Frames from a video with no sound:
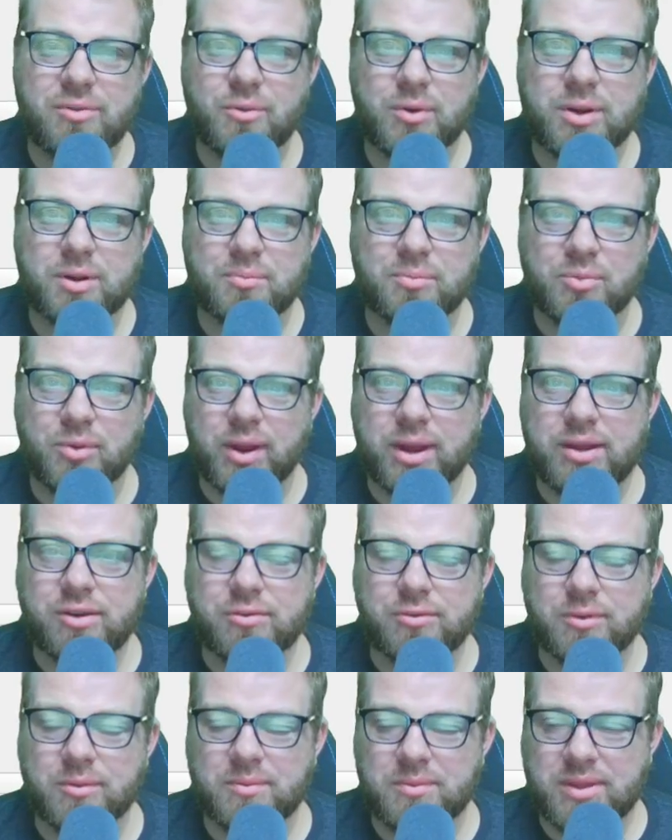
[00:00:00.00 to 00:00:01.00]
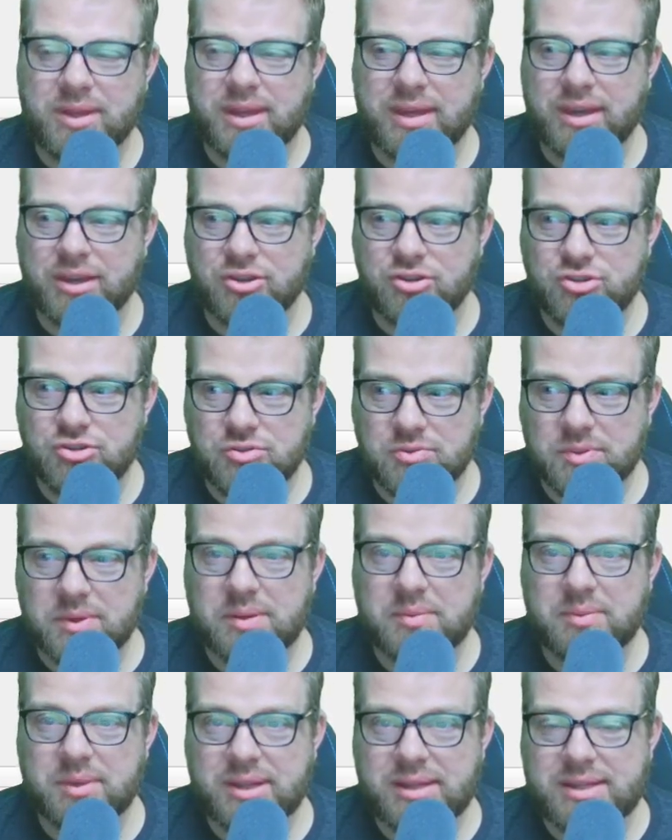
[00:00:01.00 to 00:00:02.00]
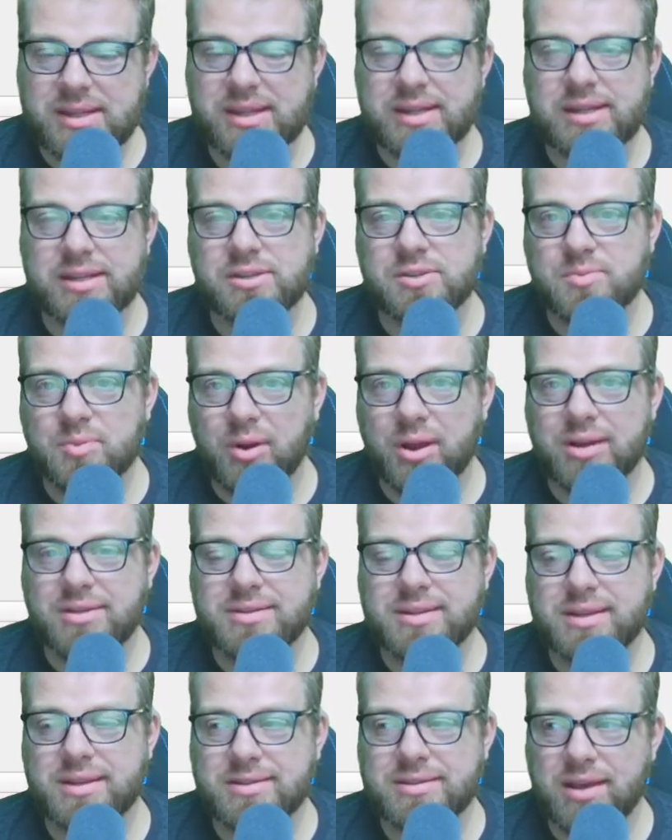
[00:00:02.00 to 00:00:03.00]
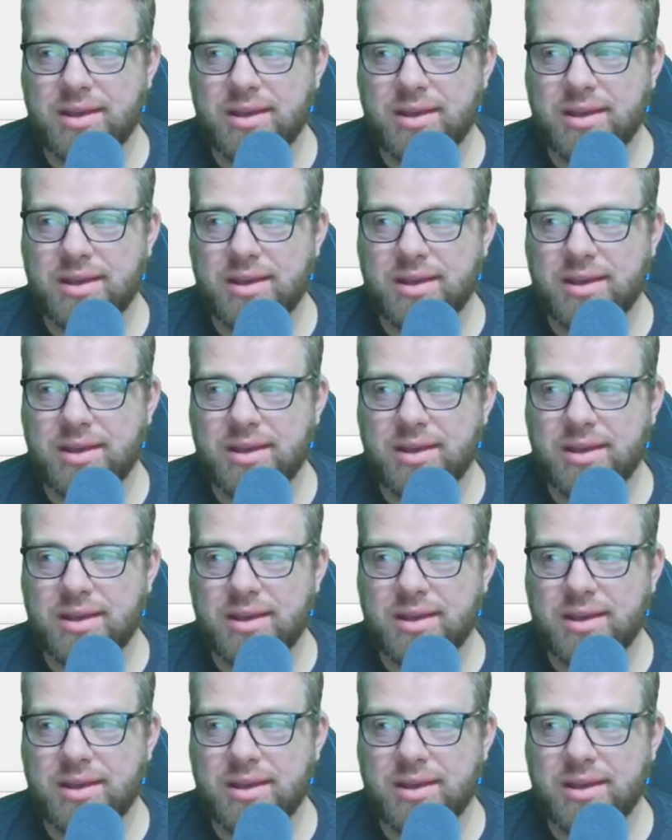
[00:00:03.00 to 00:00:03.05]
want to break from the extremely tedious process